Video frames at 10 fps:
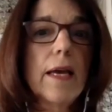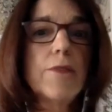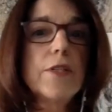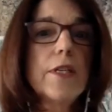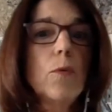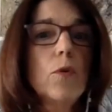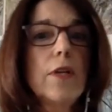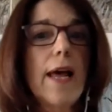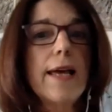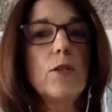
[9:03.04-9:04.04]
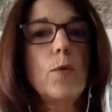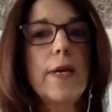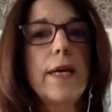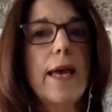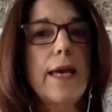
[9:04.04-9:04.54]
if she would like
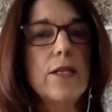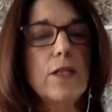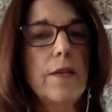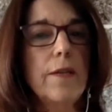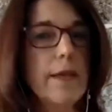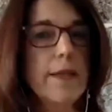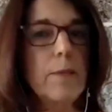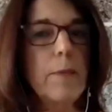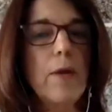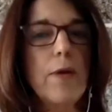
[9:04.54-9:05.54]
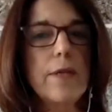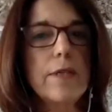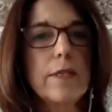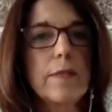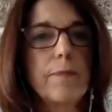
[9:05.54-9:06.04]
to engage in the
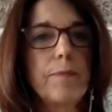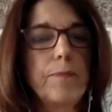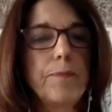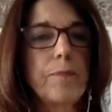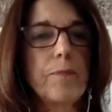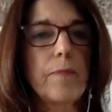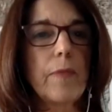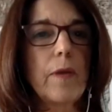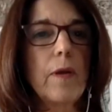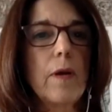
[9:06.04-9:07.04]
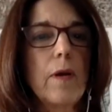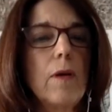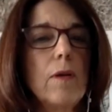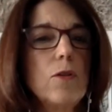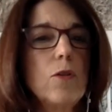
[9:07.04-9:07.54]
experience.
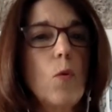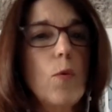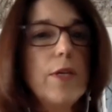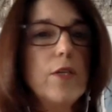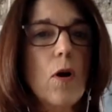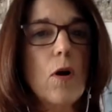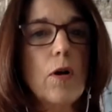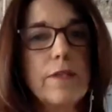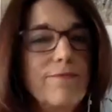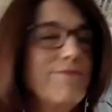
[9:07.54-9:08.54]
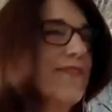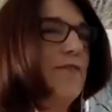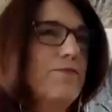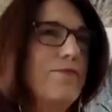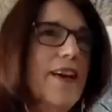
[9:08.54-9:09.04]
So we talked.
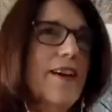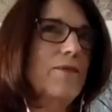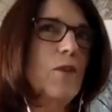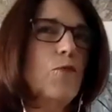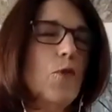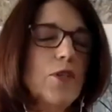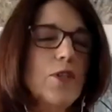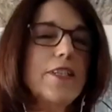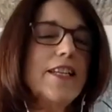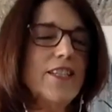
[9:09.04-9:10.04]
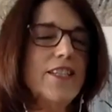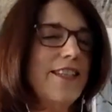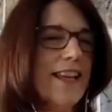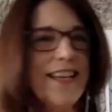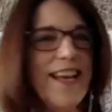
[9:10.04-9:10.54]
Uh, fortunately,
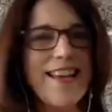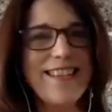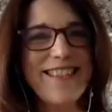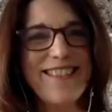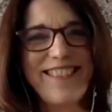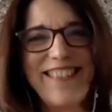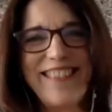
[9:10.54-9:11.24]
she said yes.